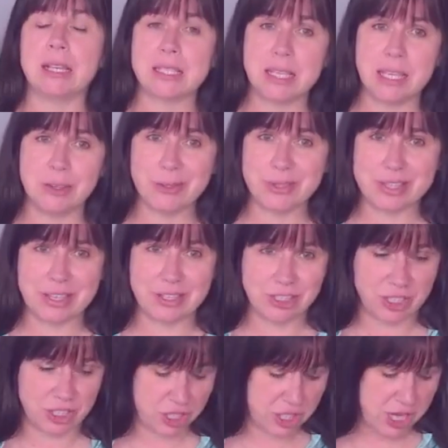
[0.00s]
uh, skills
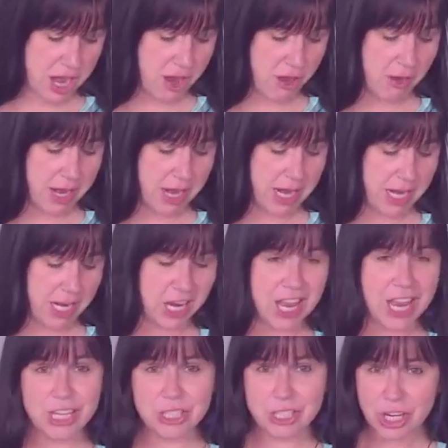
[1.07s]
such as
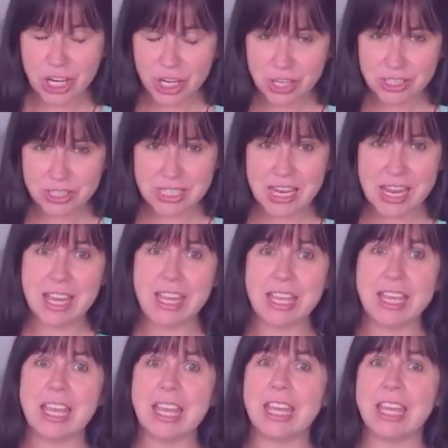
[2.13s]
sharing, turn
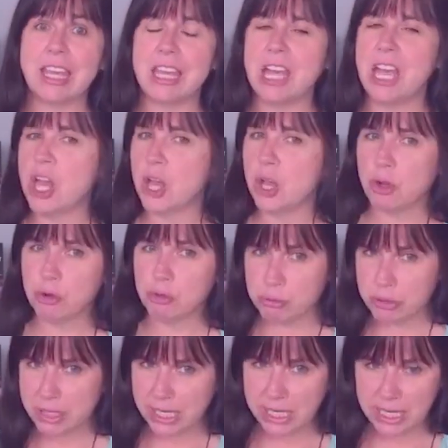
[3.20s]
taking,
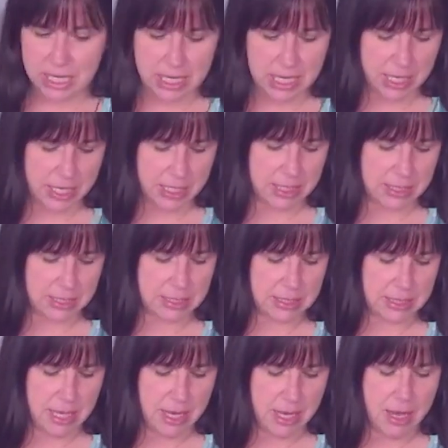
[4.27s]

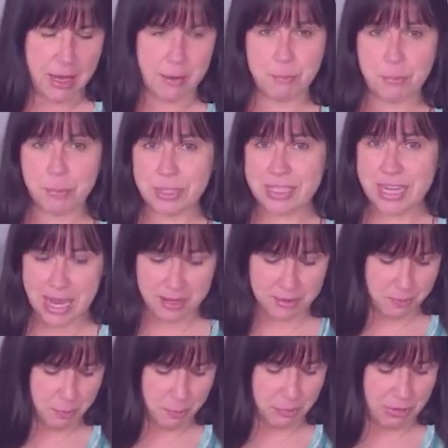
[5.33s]
greetings,
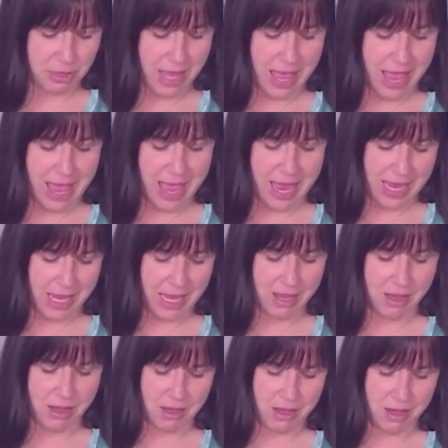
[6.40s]
pretend
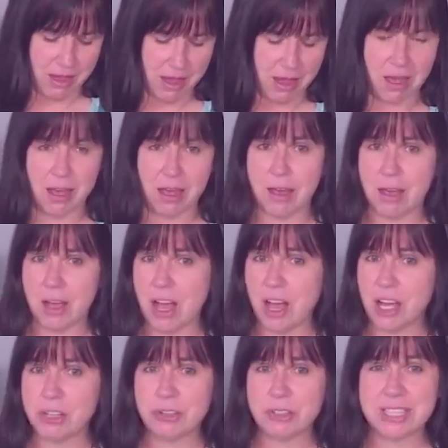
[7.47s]
play, uh,
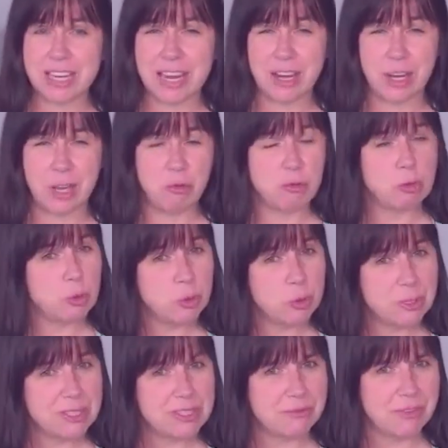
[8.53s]
understanding
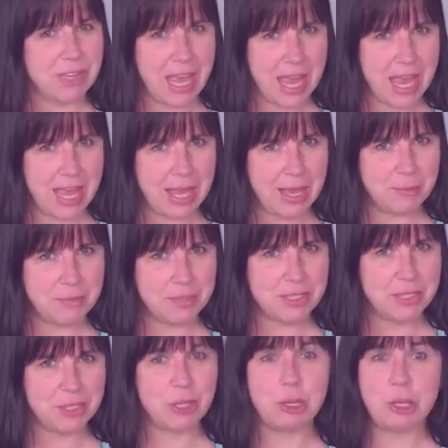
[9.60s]
rules of
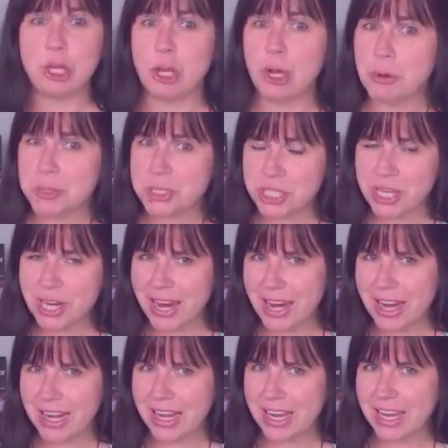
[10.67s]
games,
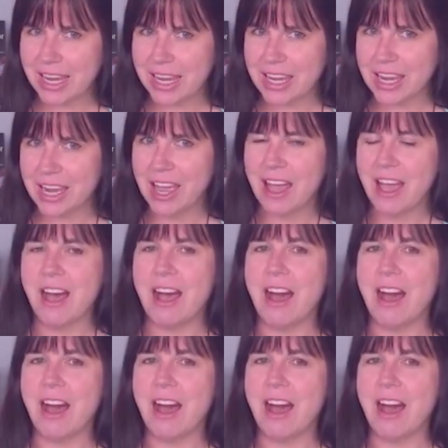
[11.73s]
negotiating,